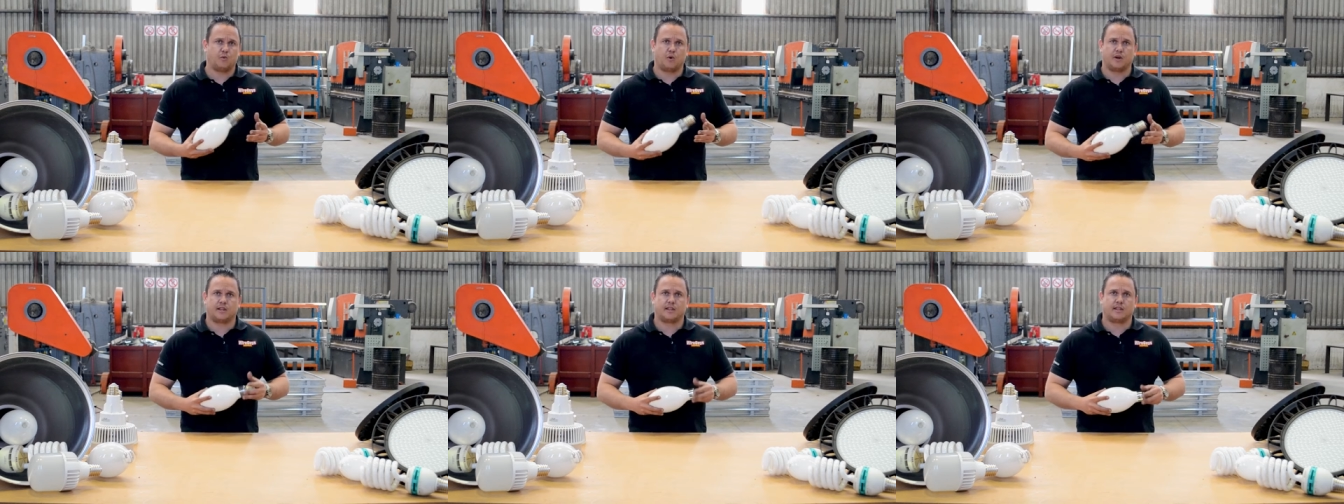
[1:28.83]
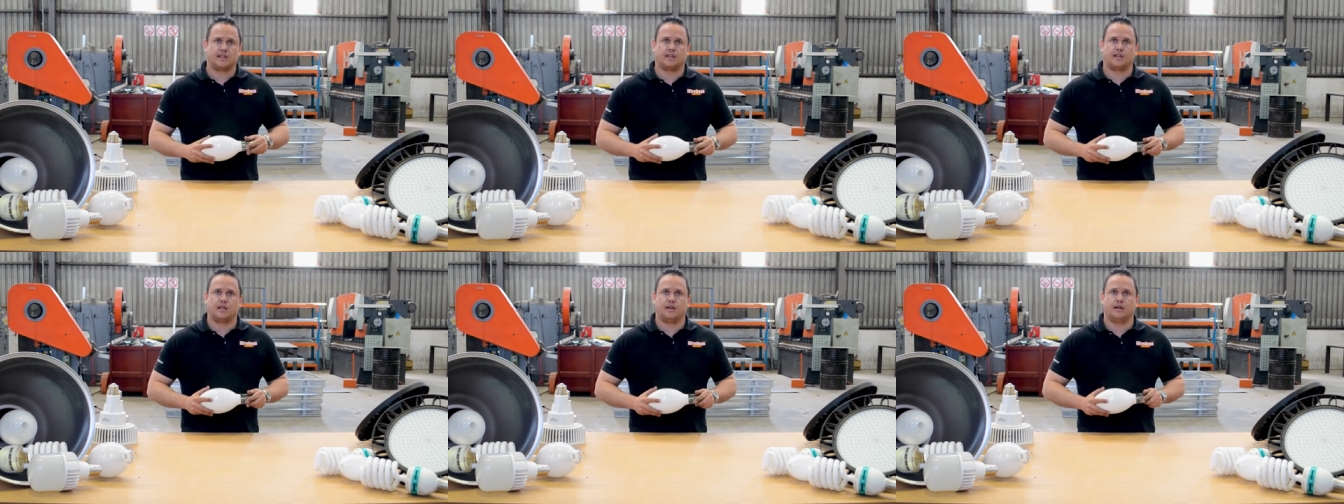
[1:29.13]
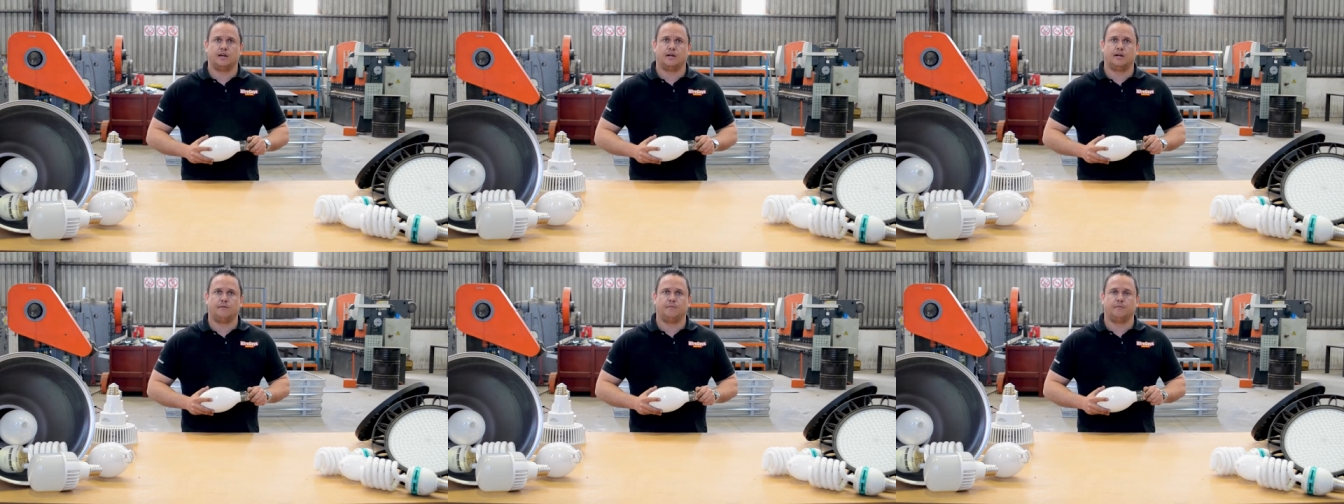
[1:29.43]
what
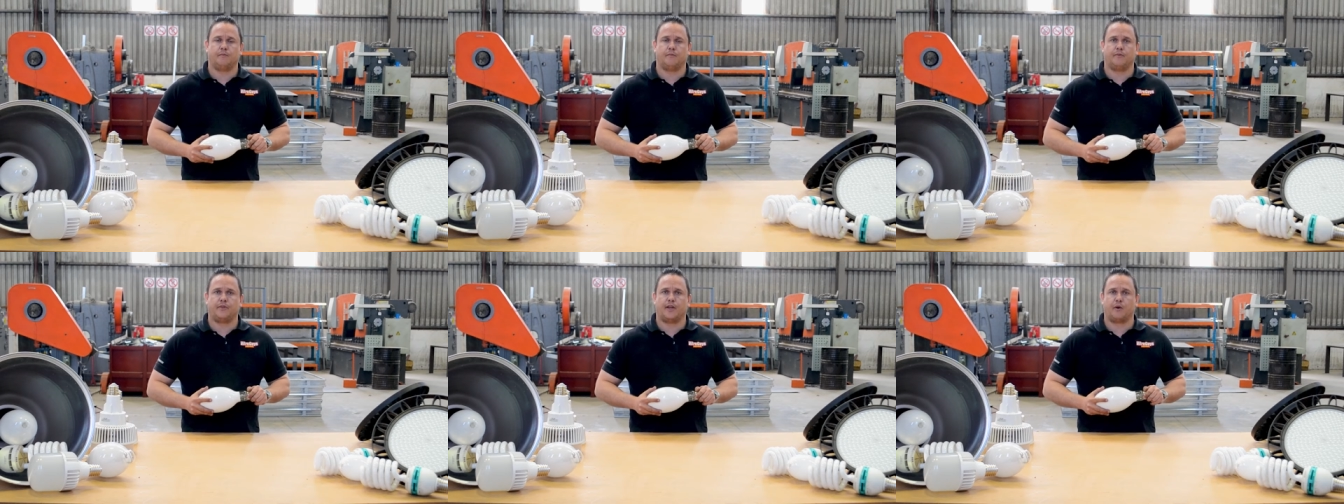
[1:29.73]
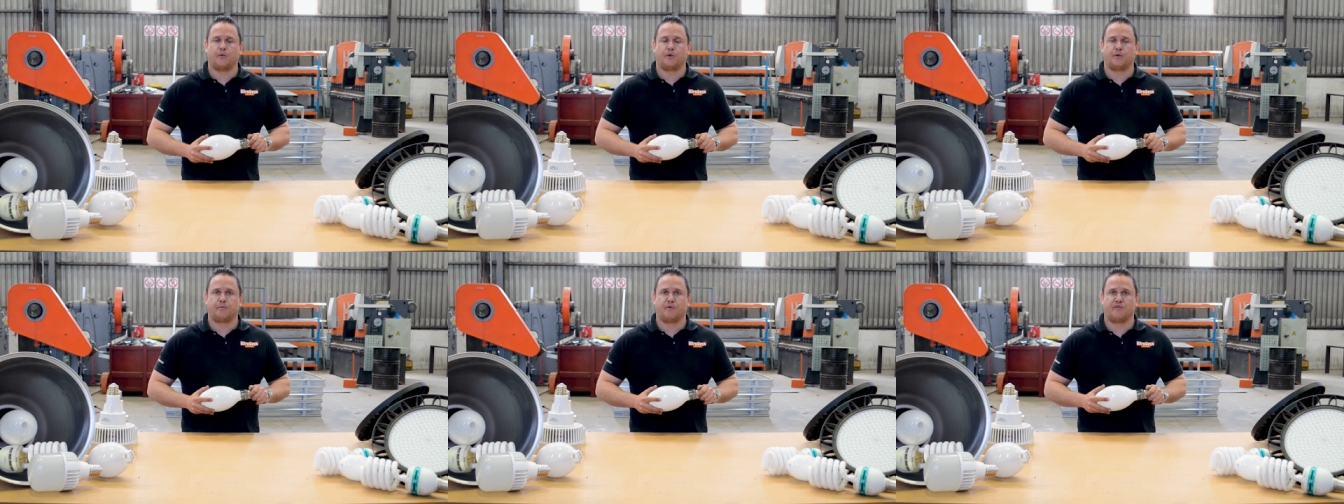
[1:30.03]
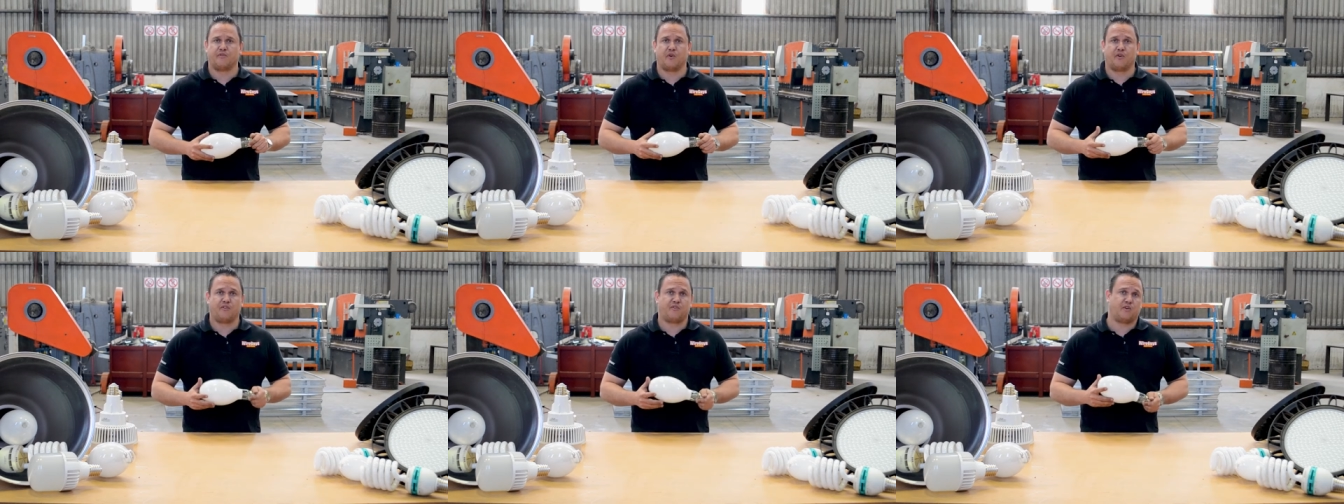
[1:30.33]
they would
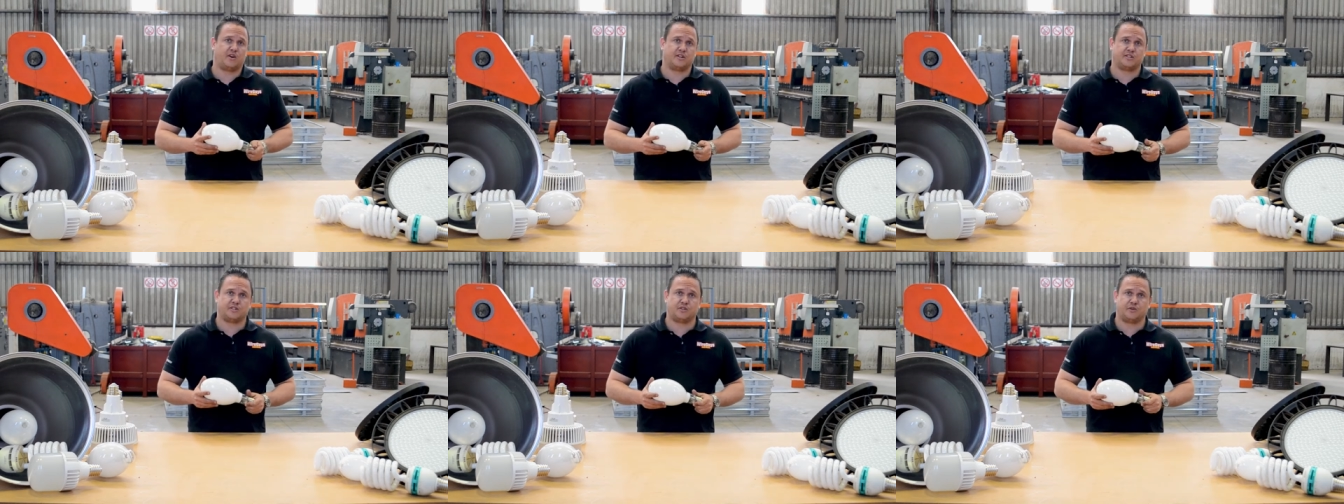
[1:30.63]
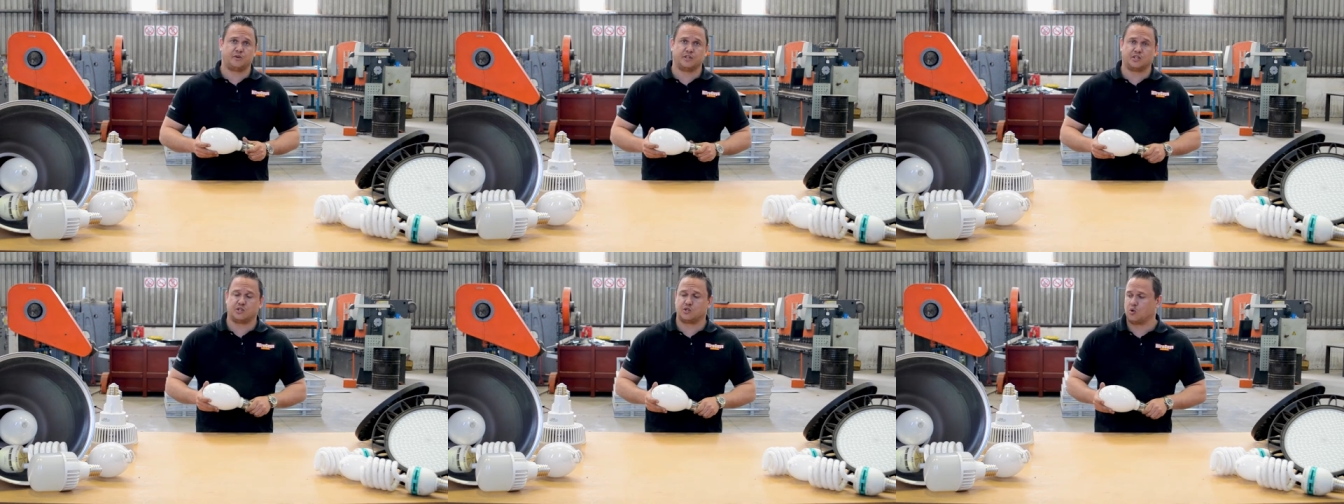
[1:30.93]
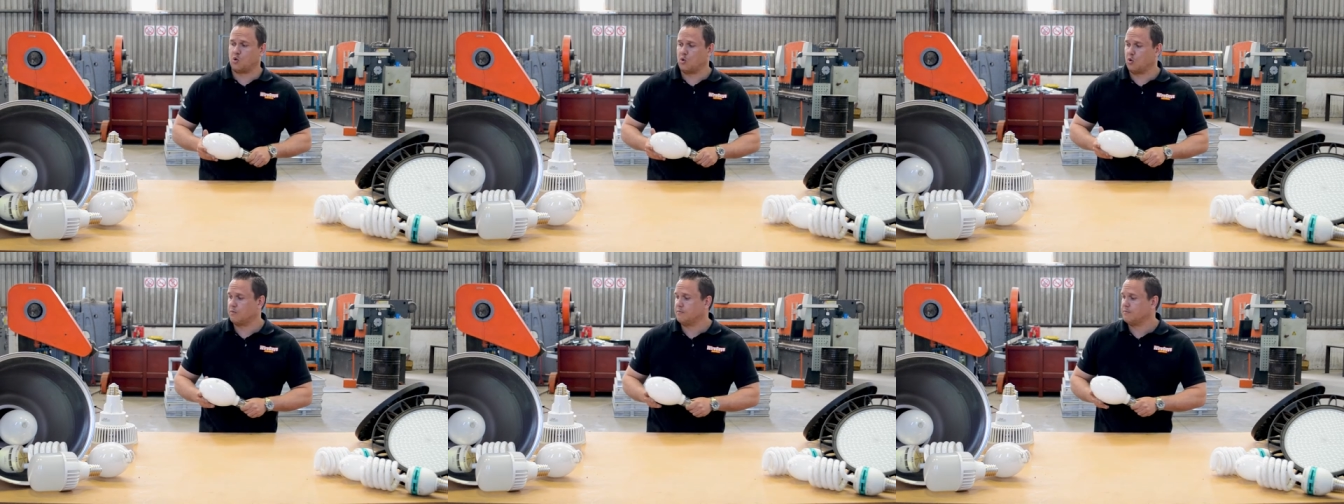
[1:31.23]
prefer for us to
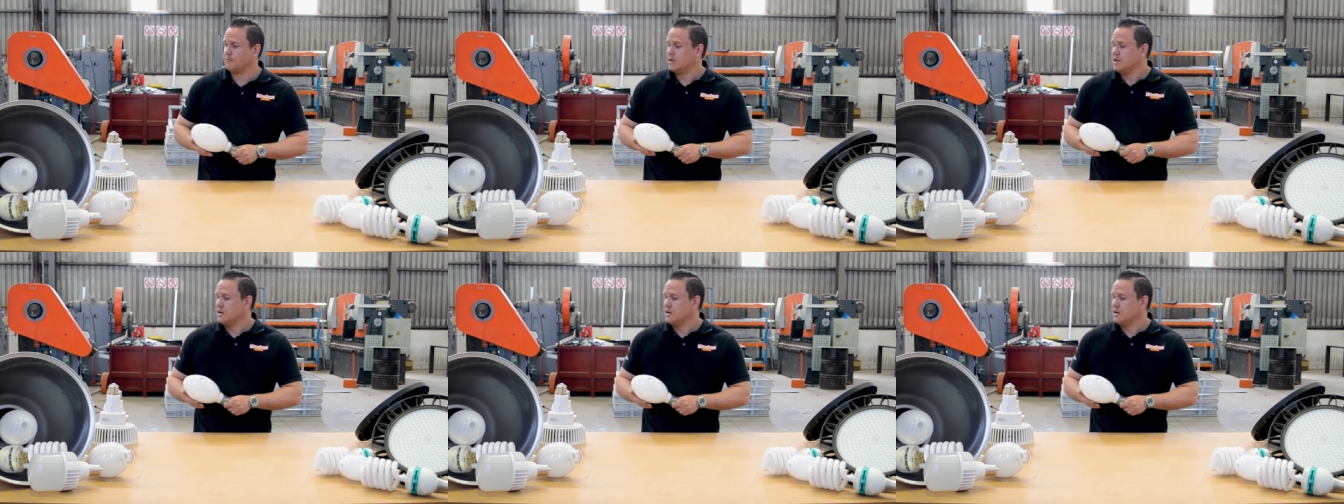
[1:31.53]
install.